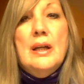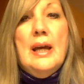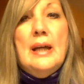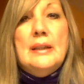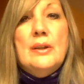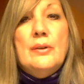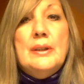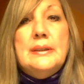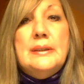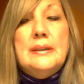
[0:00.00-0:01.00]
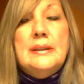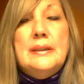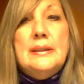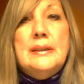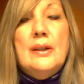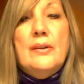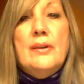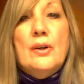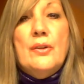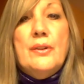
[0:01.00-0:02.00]
And so
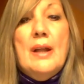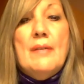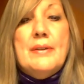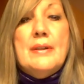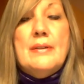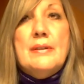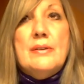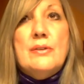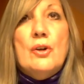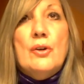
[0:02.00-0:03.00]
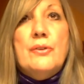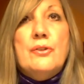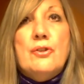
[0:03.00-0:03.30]
the earth loves this, because the earth